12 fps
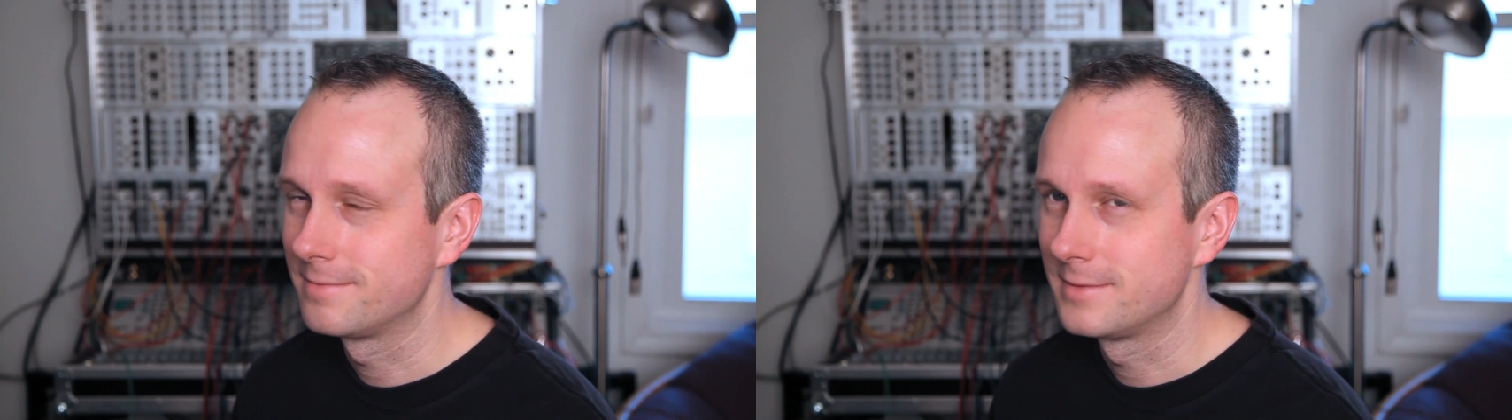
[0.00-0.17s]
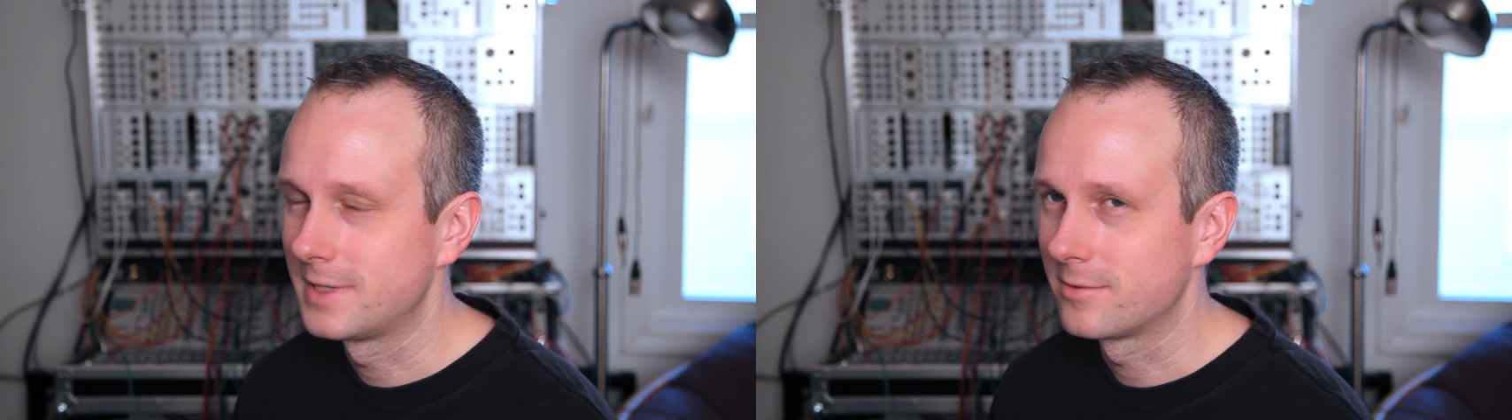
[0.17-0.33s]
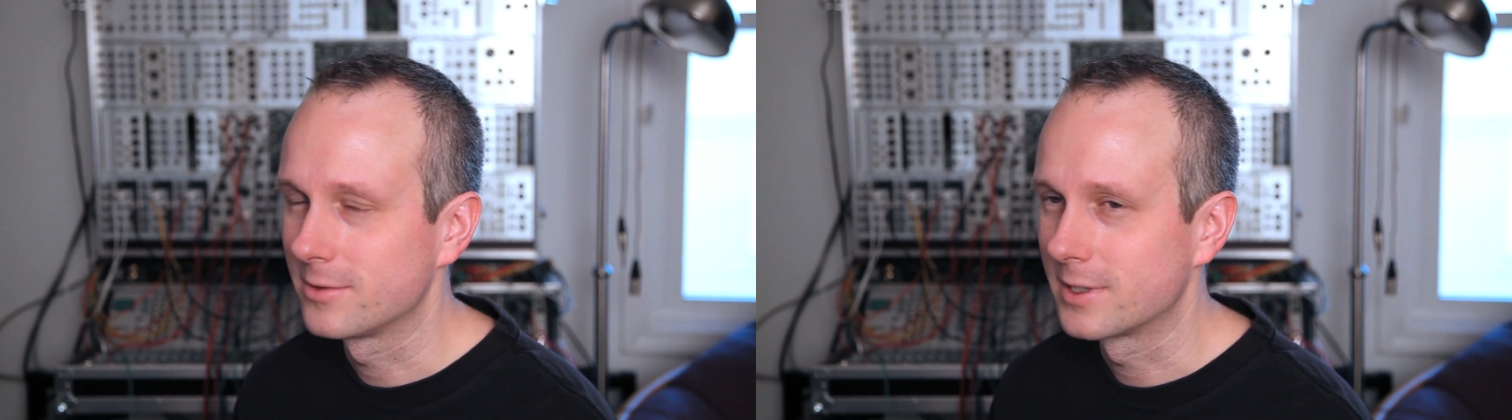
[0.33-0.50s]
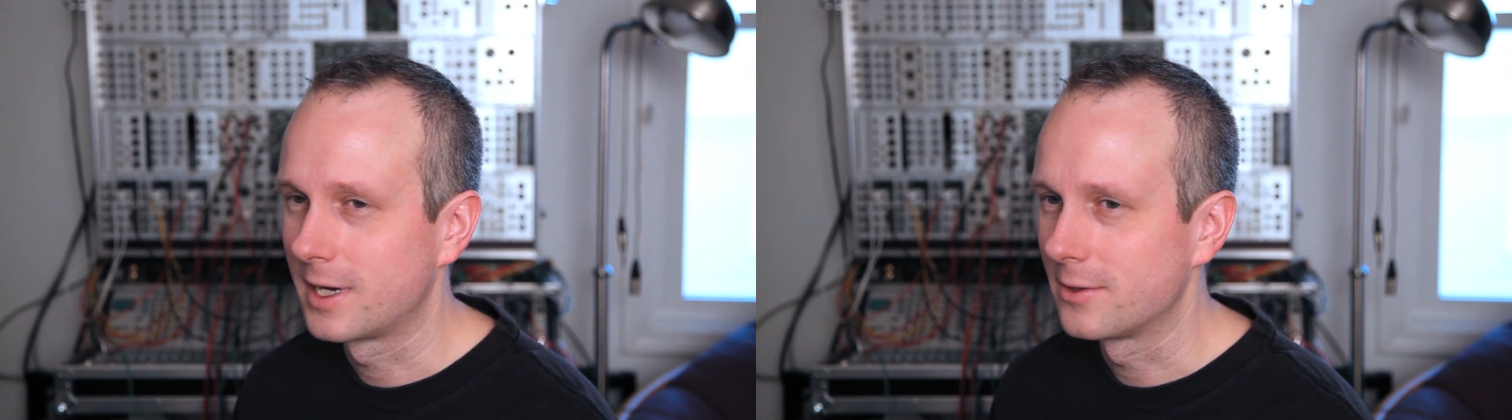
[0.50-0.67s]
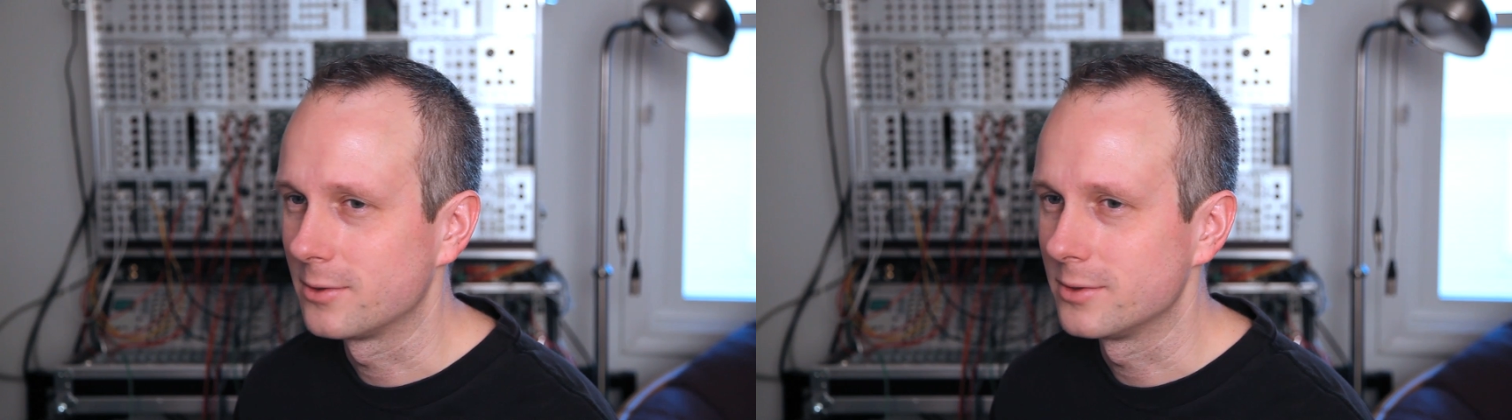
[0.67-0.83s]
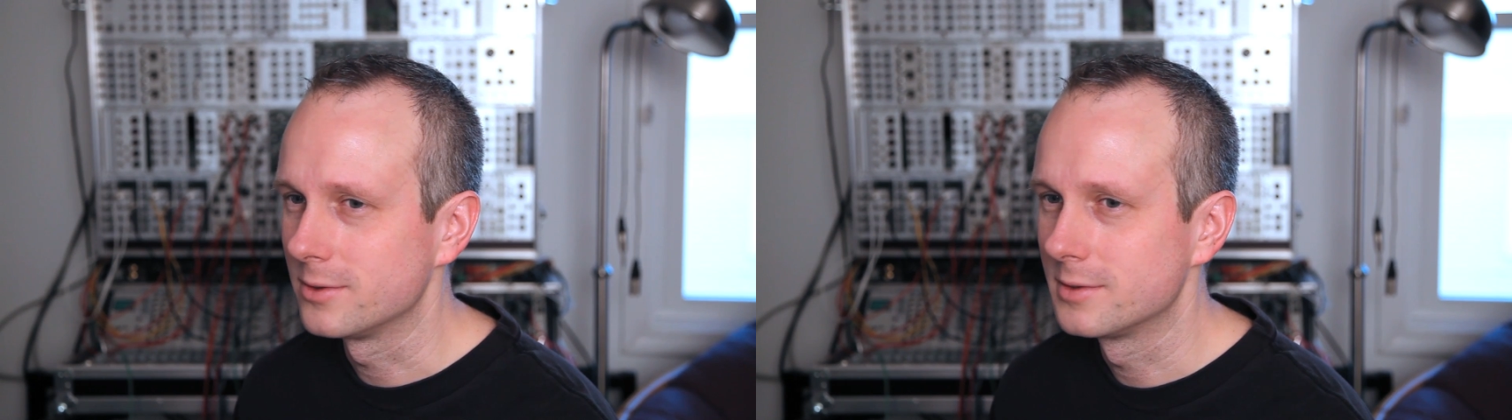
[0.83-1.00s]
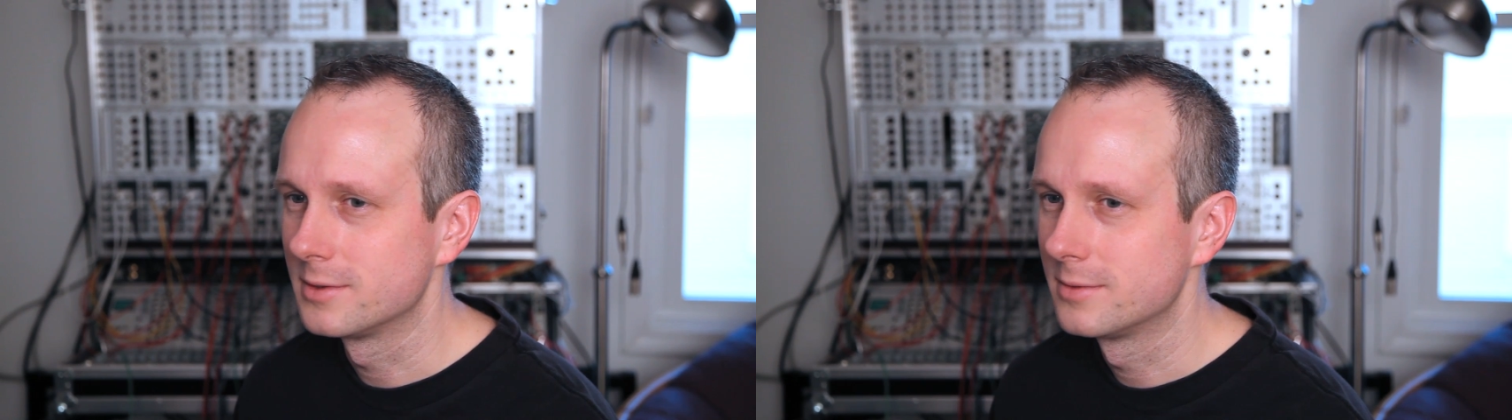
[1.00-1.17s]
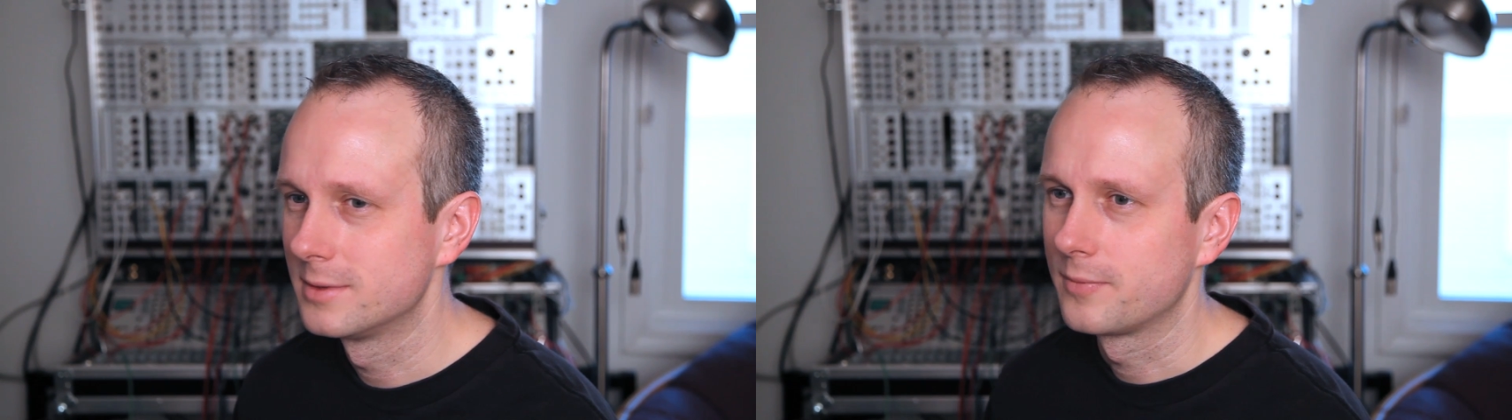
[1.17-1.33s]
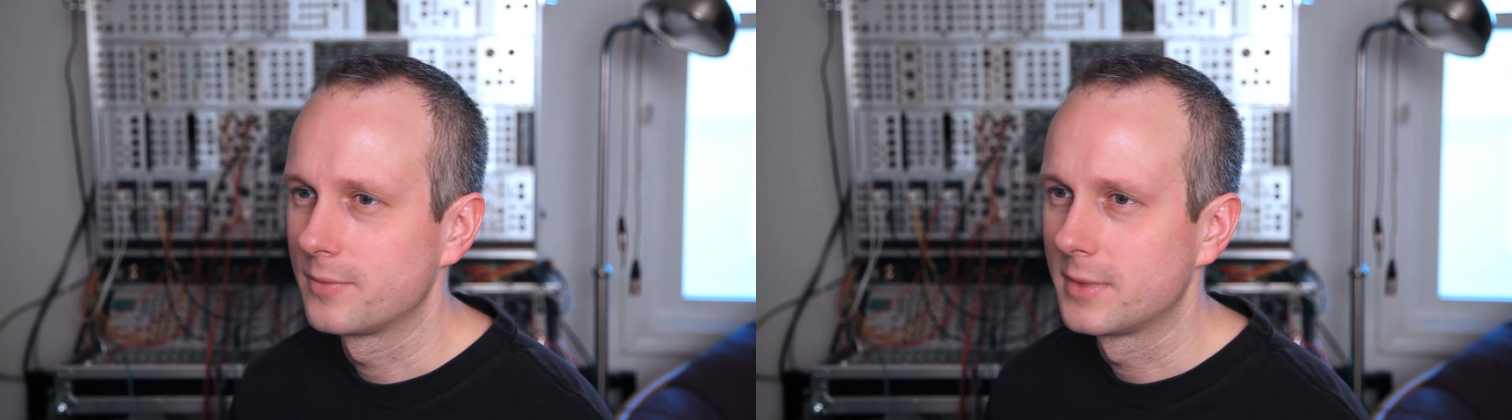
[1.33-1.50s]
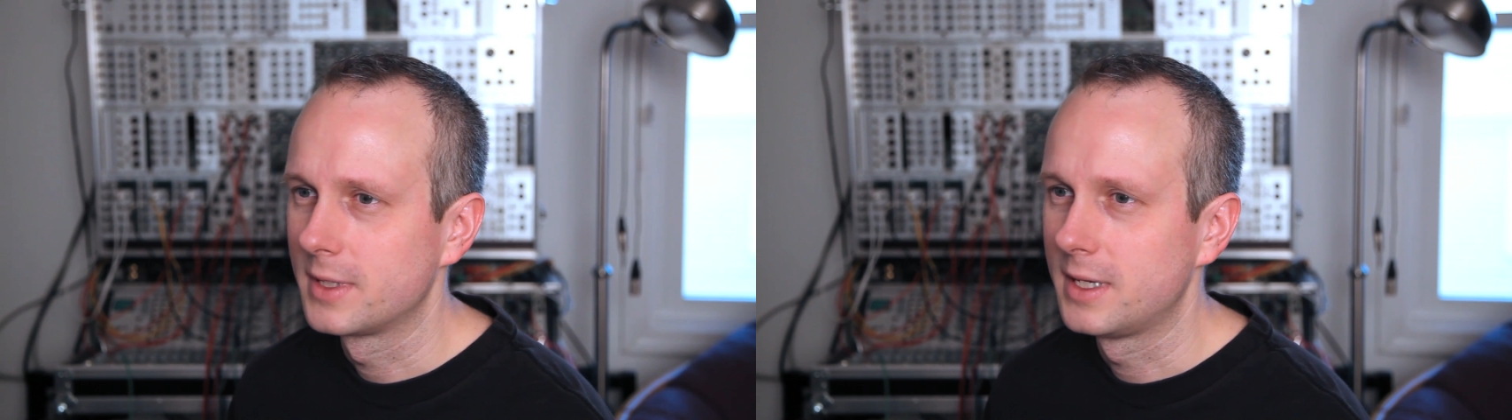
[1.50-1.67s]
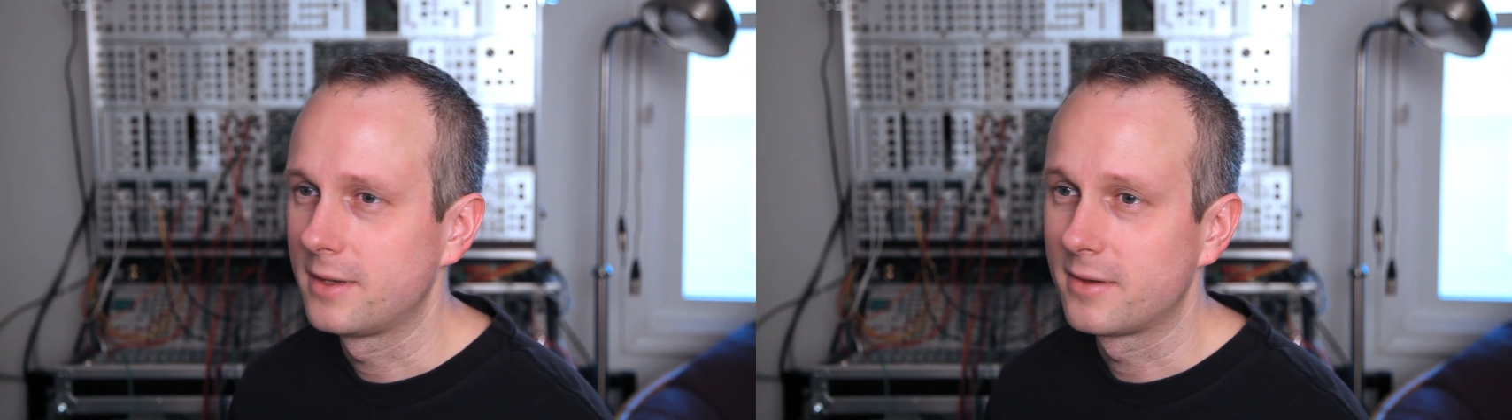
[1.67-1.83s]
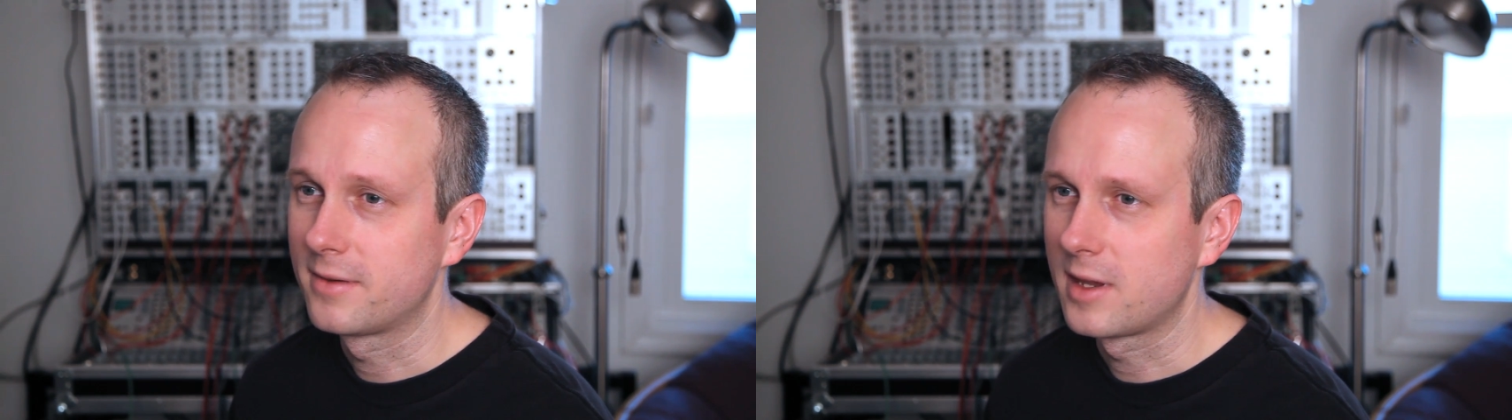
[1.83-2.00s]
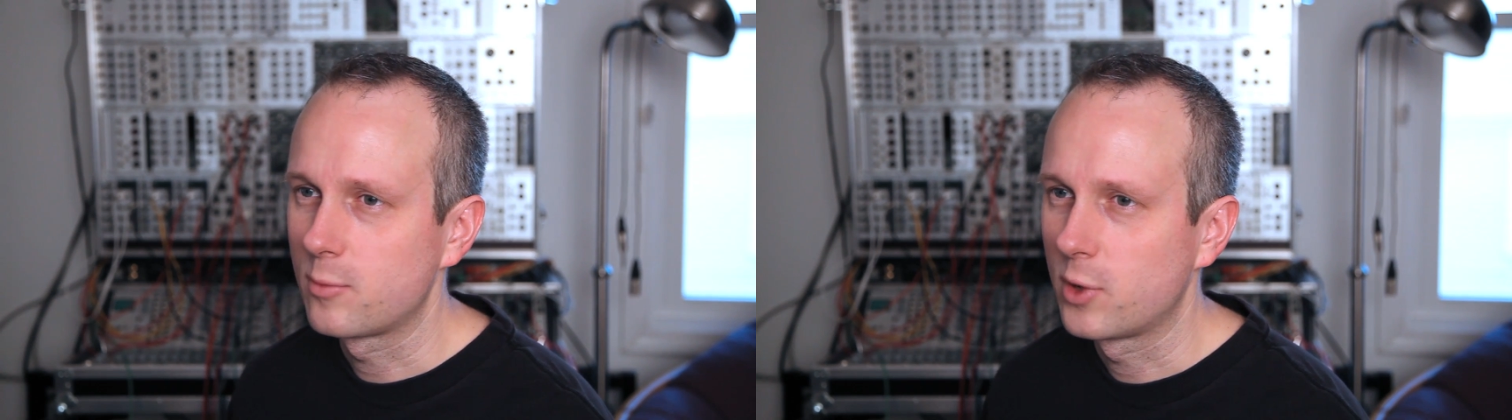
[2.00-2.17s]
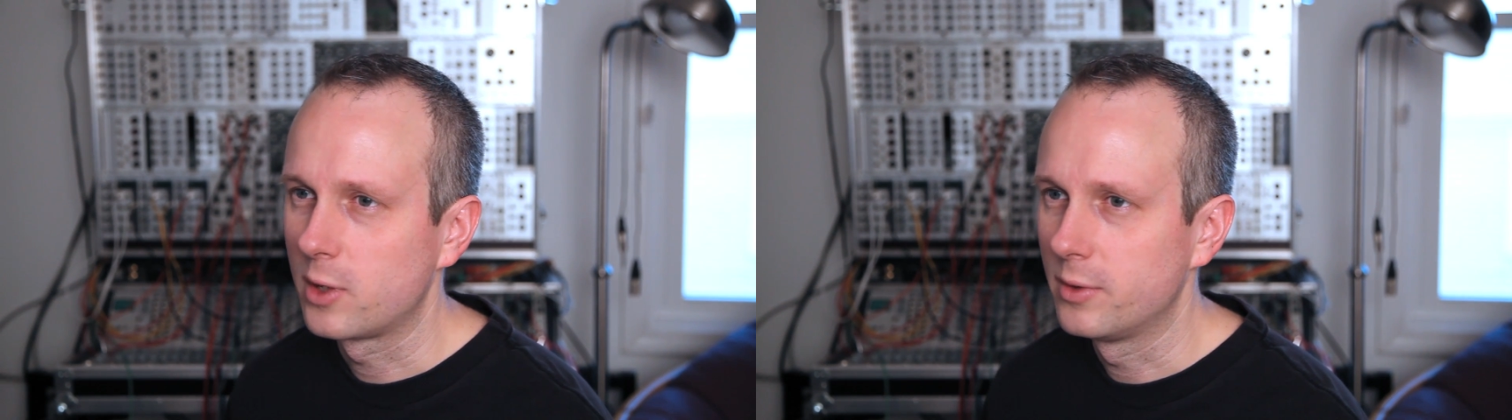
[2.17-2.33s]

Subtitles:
never got old. It's the same way